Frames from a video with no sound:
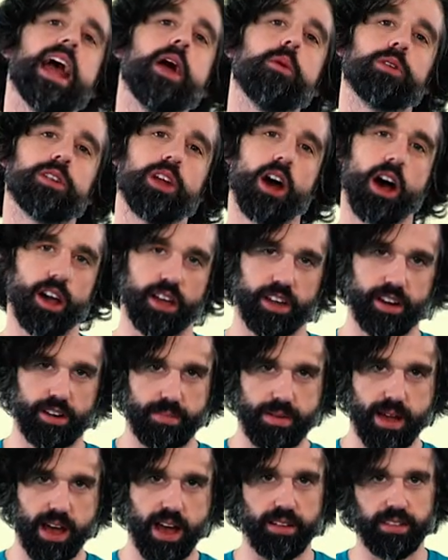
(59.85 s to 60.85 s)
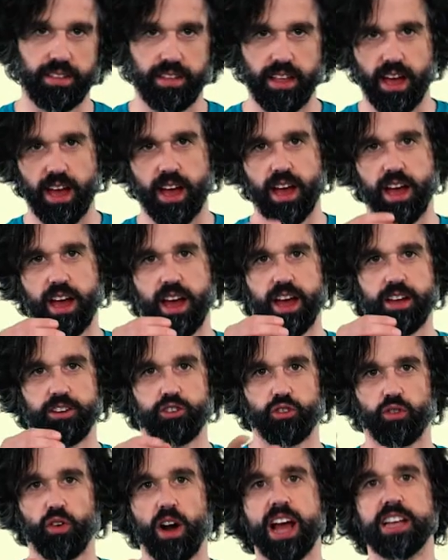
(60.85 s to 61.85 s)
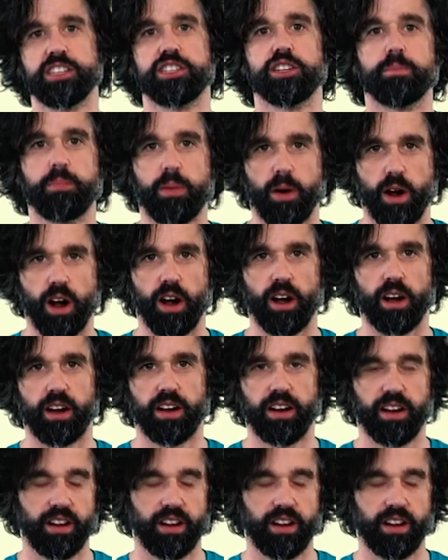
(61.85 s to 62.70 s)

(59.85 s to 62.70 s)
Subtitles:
we're talking about Jurassic Park.